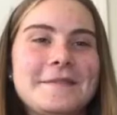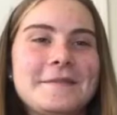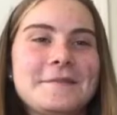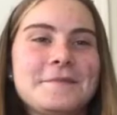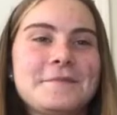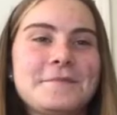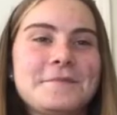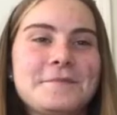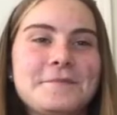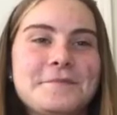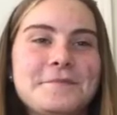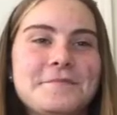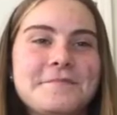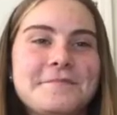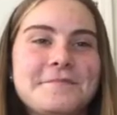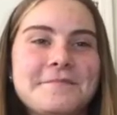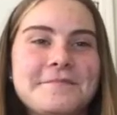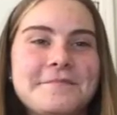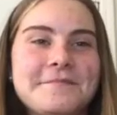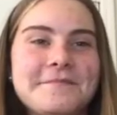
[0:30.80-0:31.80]

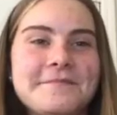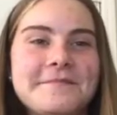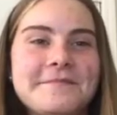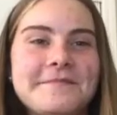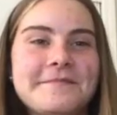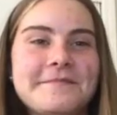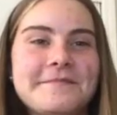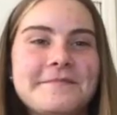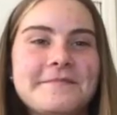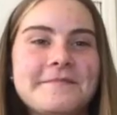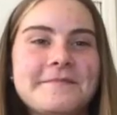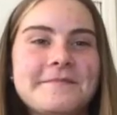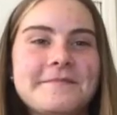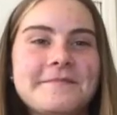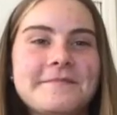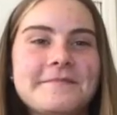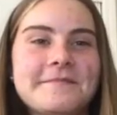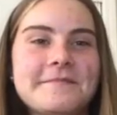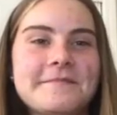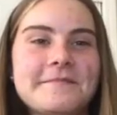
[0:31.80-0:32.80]

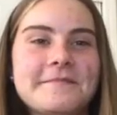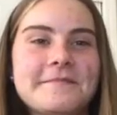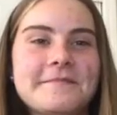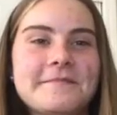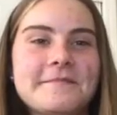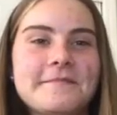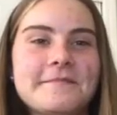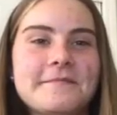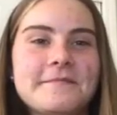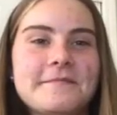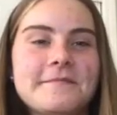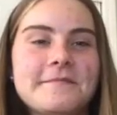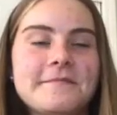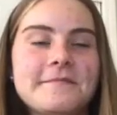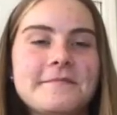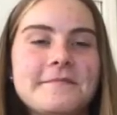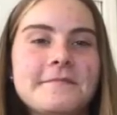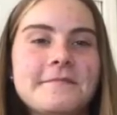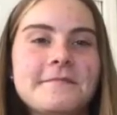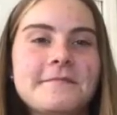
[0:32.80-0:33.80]

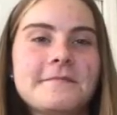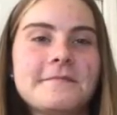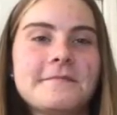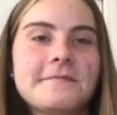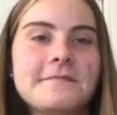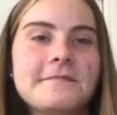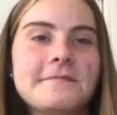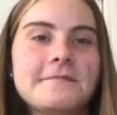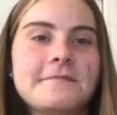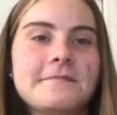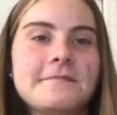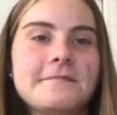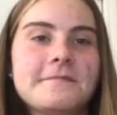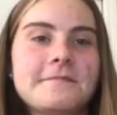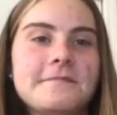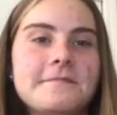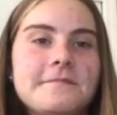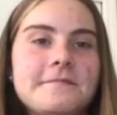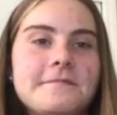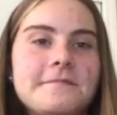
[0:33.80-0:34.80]

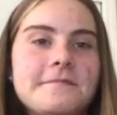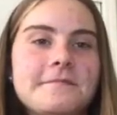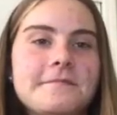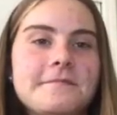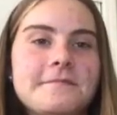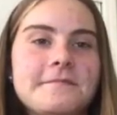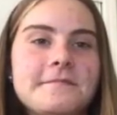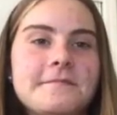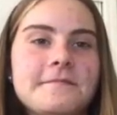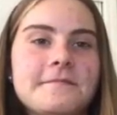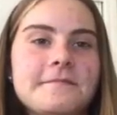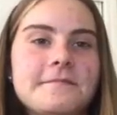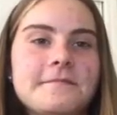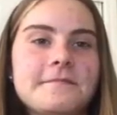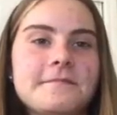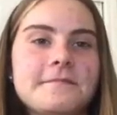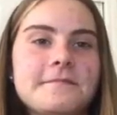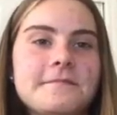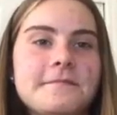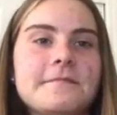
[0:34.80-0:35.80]

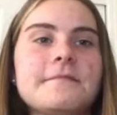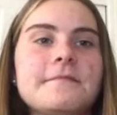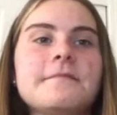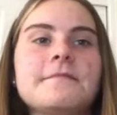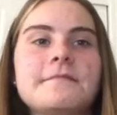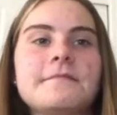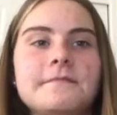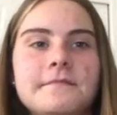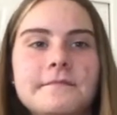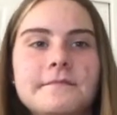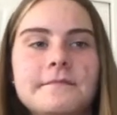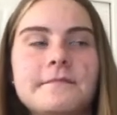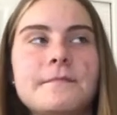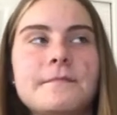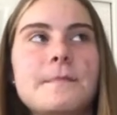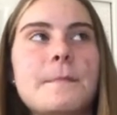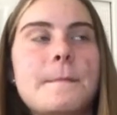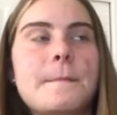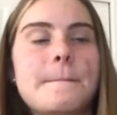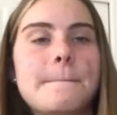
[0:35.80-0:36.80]

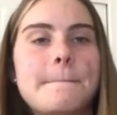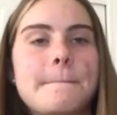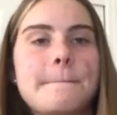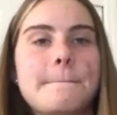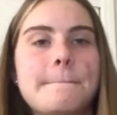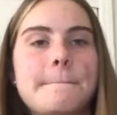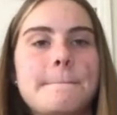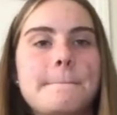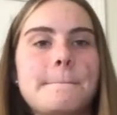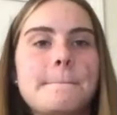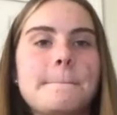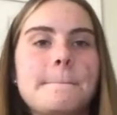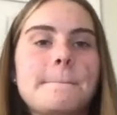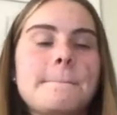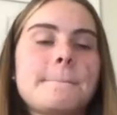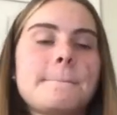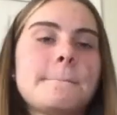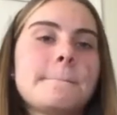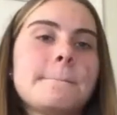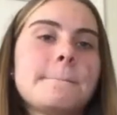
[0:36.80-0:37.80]

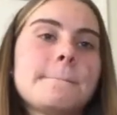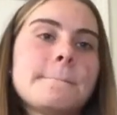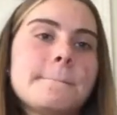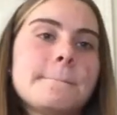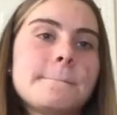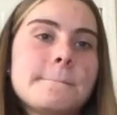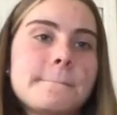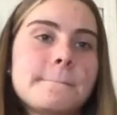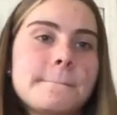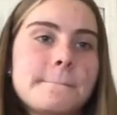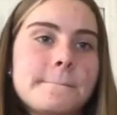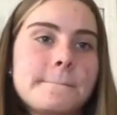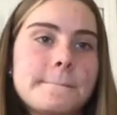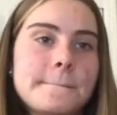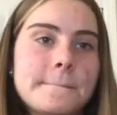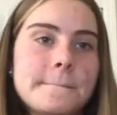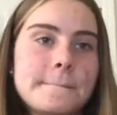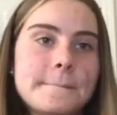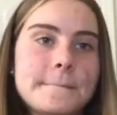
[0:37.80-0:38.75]
This person isn't speaking.